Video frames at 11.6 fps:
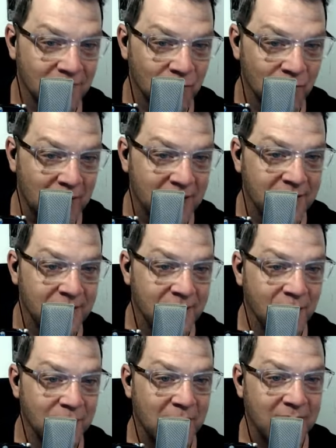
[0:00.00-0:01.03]
may
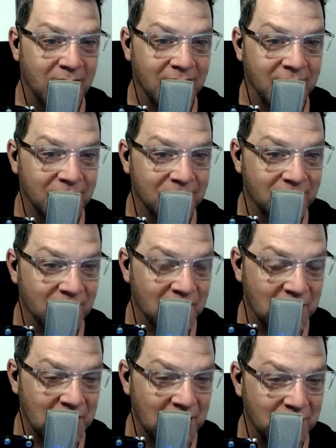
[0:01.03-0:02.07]
or may not have
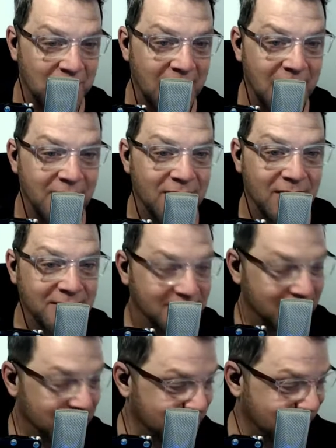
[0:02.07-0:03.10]
cut my hand off.
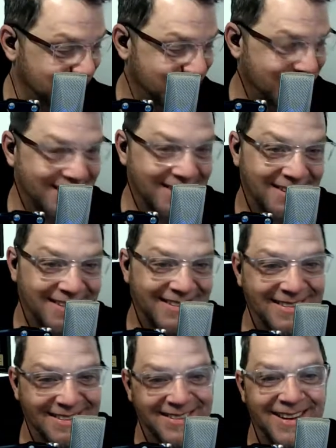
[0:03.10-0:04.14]

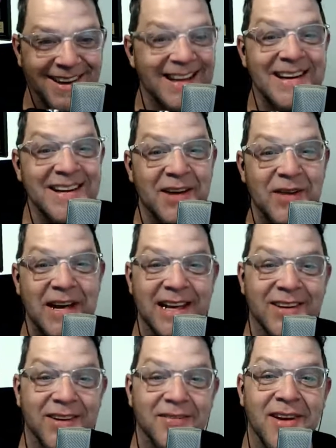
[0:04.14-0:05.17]
I didn't cut my
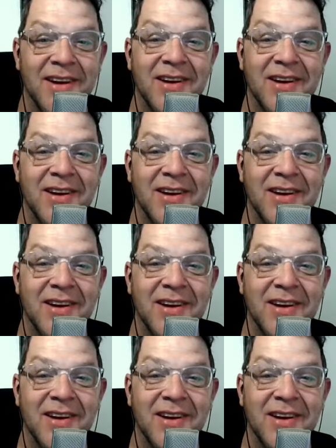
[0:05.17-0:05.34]
hand off.